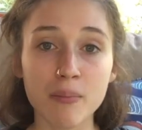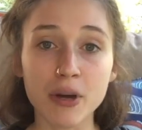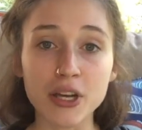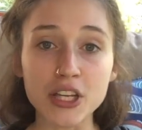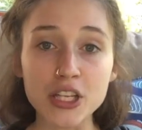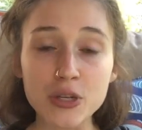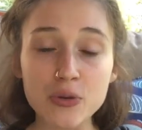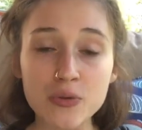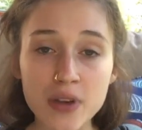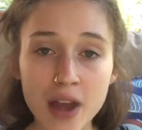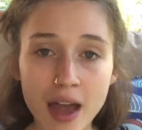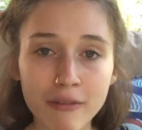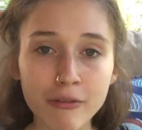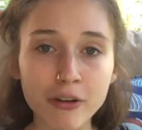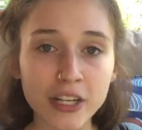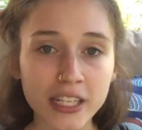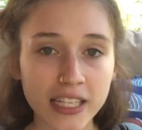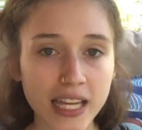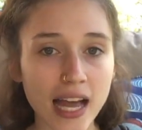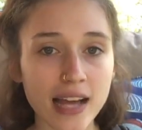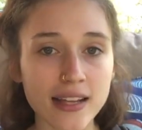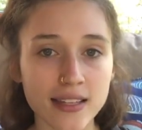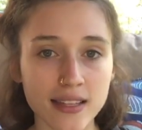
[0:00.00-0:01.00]
But you never
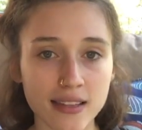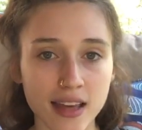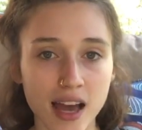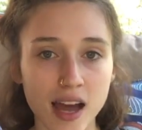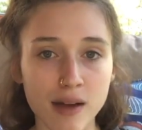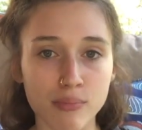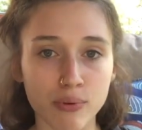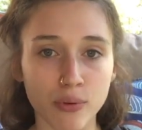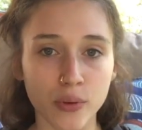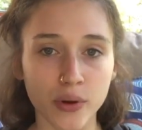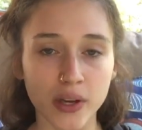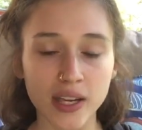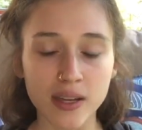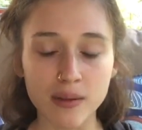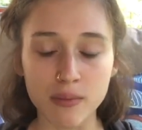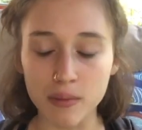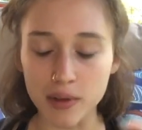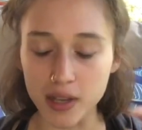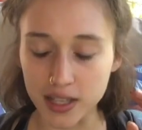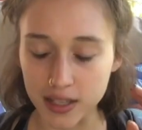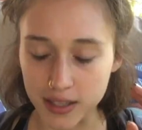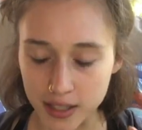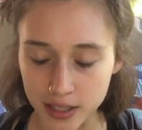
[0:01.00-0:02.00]
get to that point
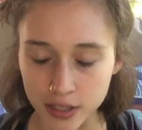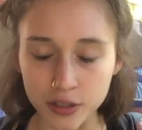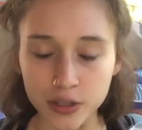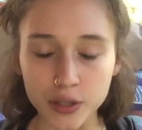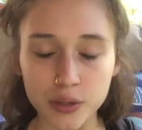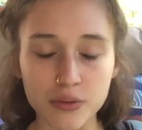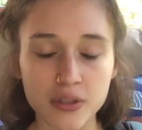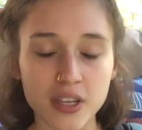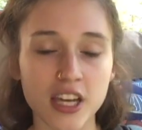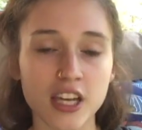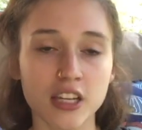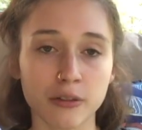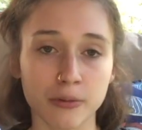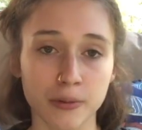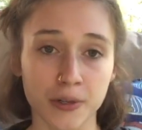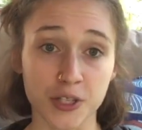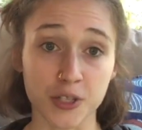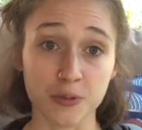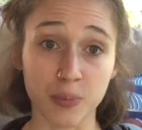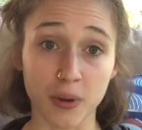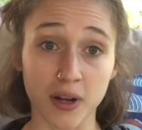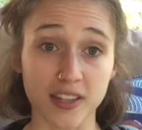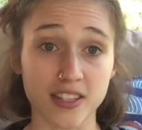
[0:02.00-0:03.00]
until you take
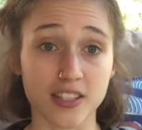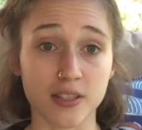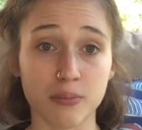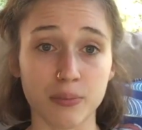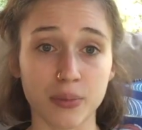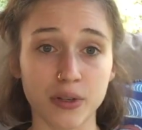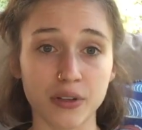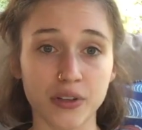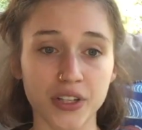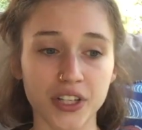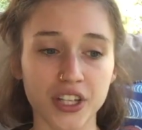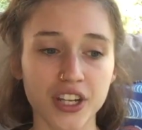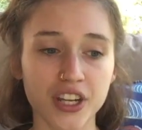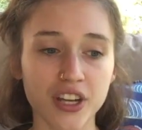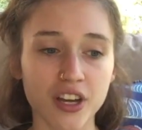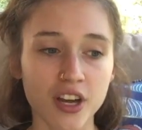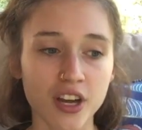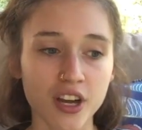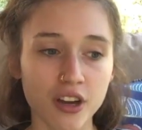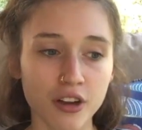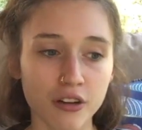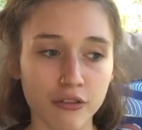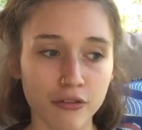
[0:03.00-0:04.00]
responsibility
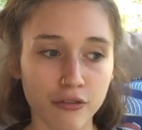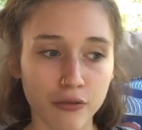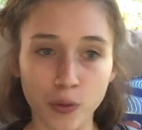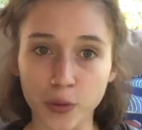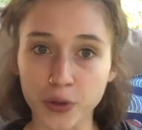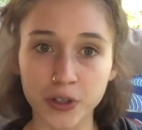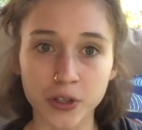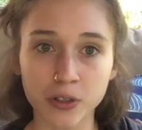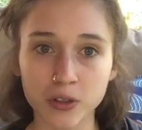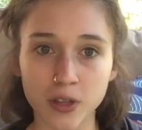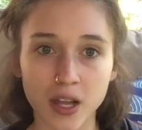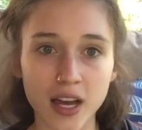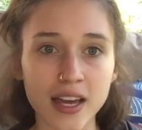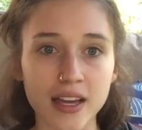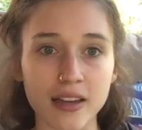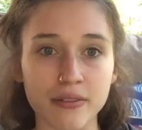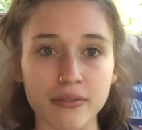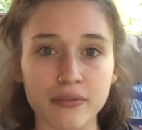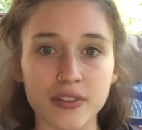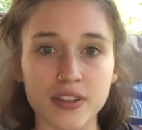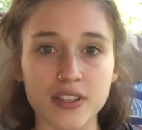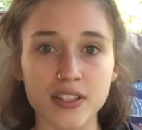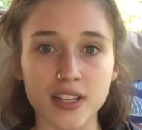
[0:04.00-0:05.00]
for your
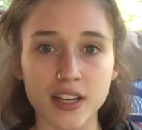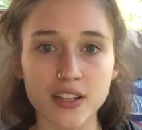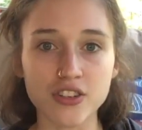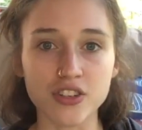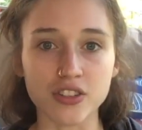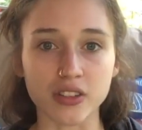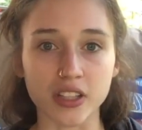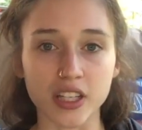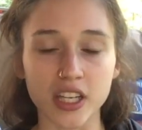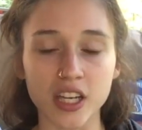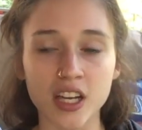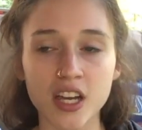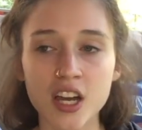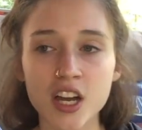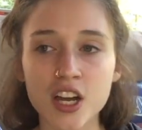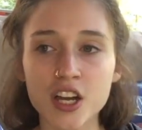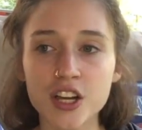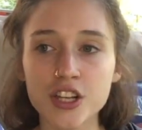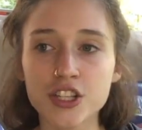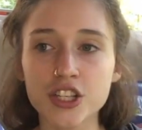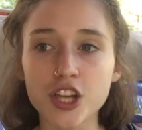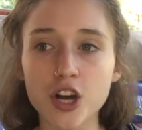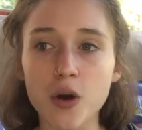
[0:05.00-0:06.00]
life, essentially.
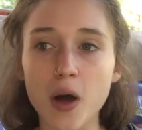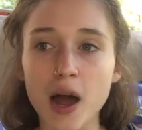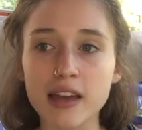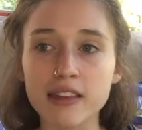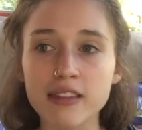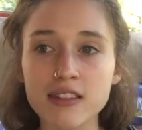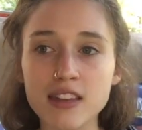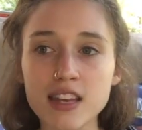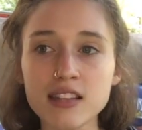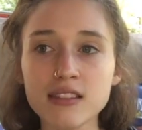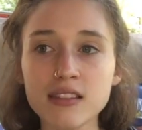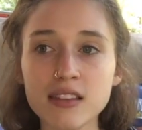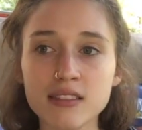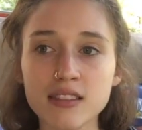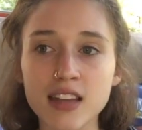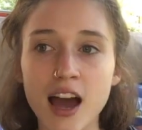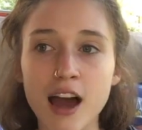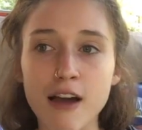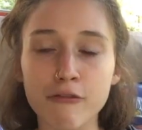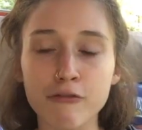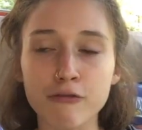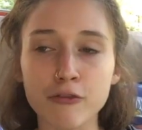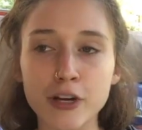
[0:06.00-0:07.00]
So I think
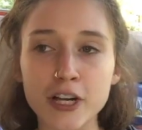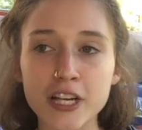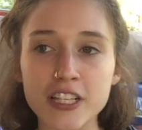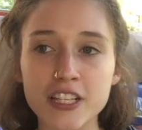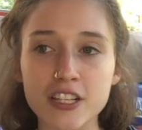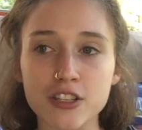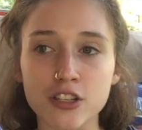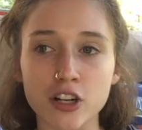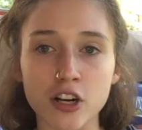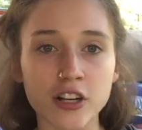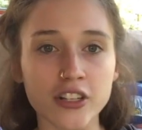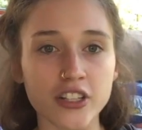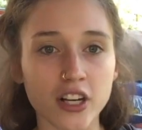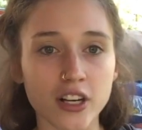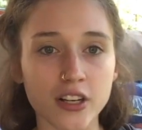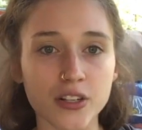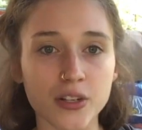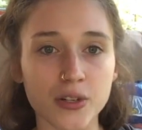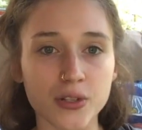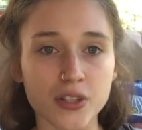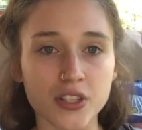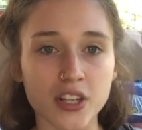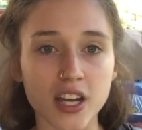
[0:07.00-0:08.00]
that phrase is hard to
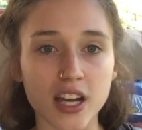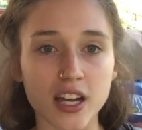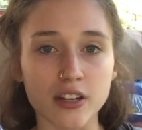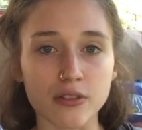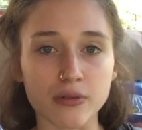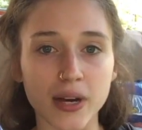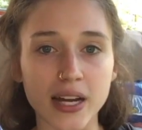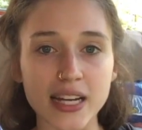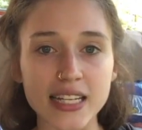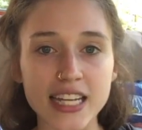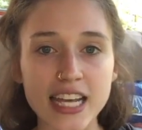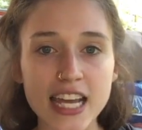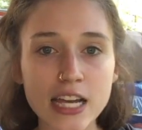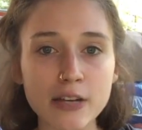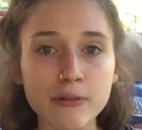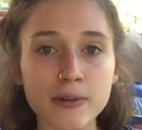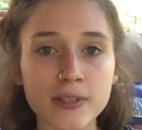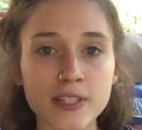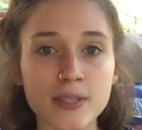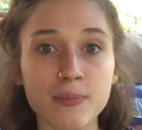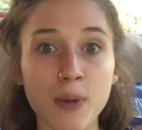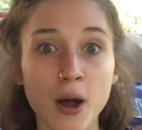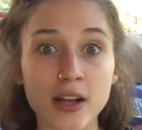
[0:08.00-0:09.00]
understand, right? Take
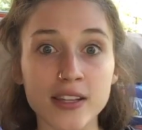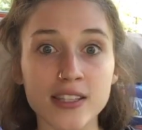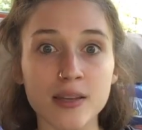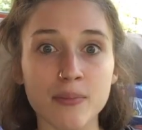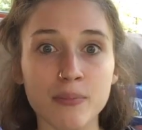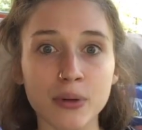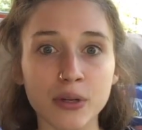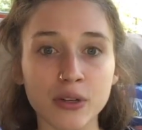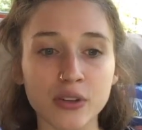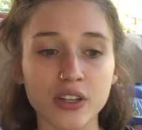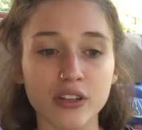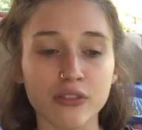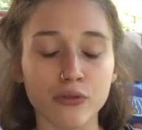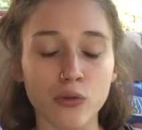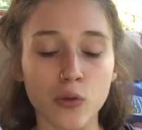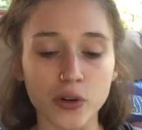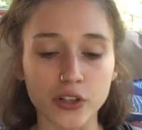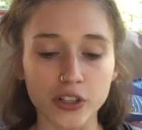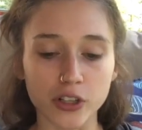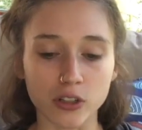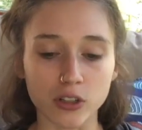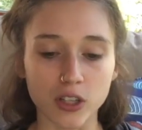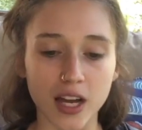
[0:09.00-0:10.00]
responsibility
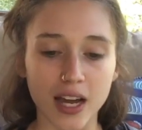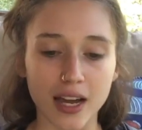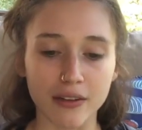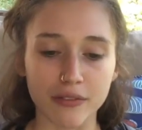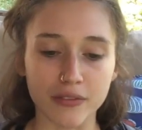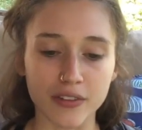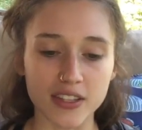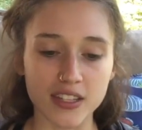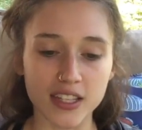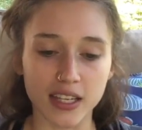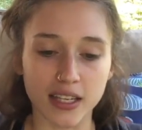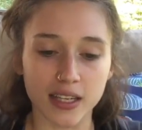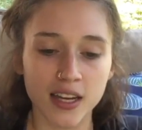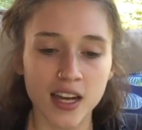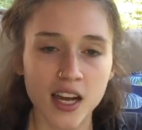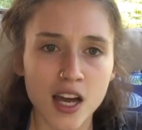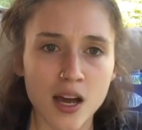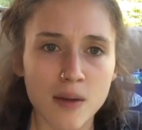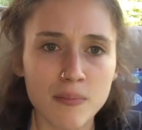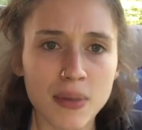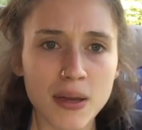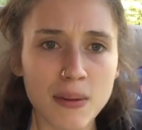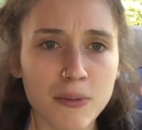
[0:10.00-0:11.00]
for your life. It's like,
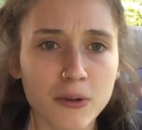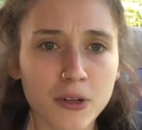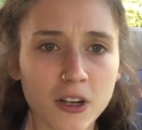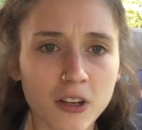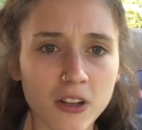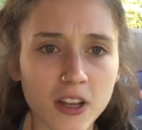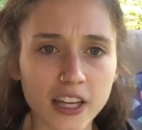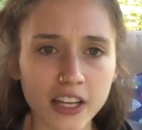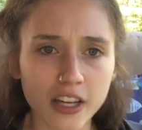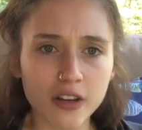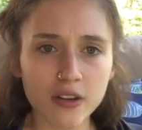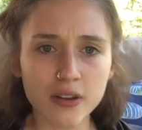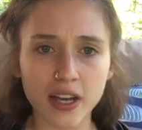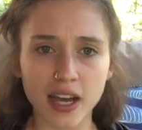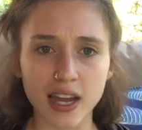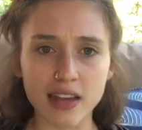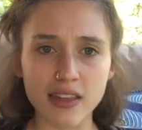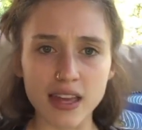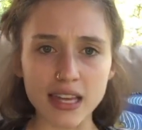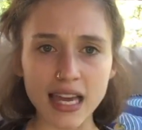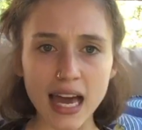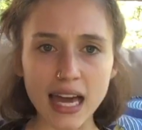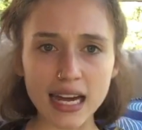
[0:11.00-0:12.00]
people are like,
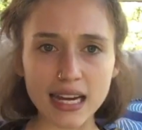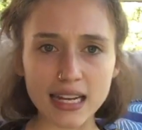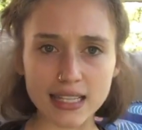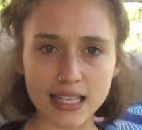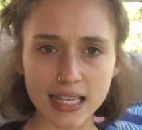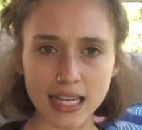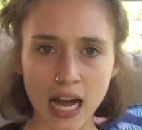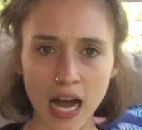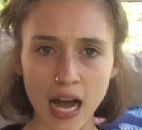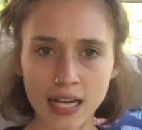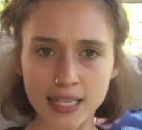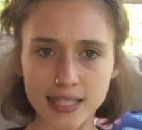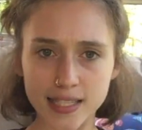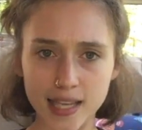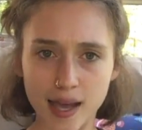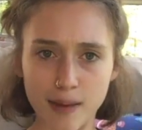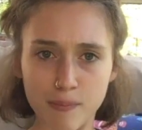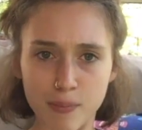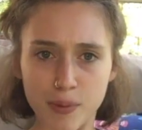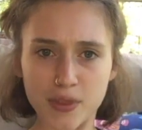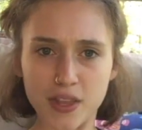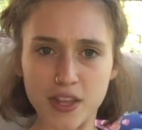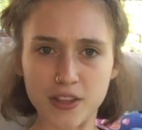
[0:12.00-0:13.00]
okay, they get it as a
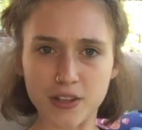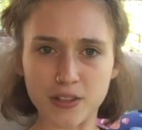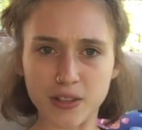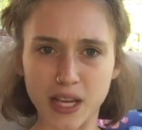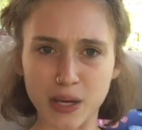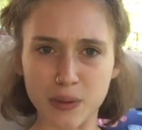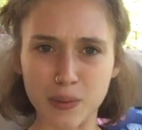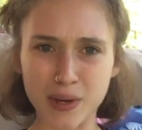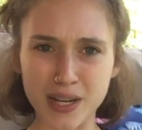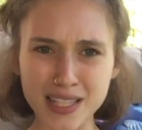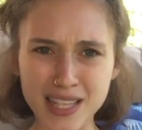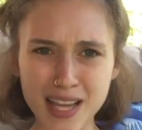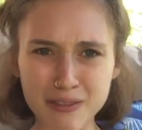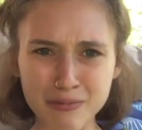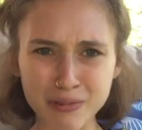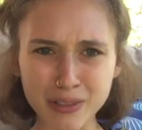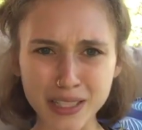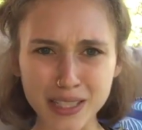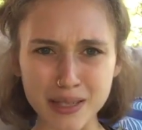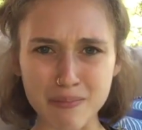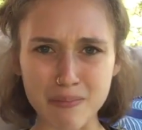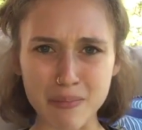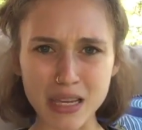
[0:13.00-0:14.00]
concept, but then they're like, what does that
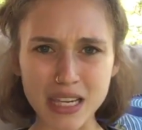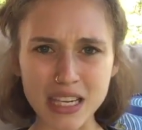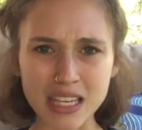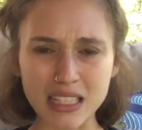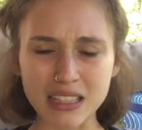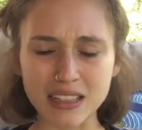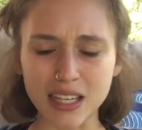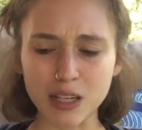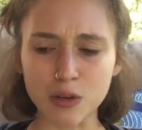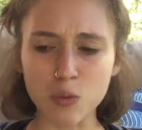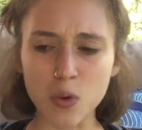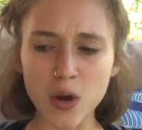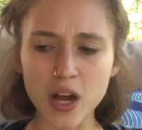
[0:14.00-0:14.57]
really mean?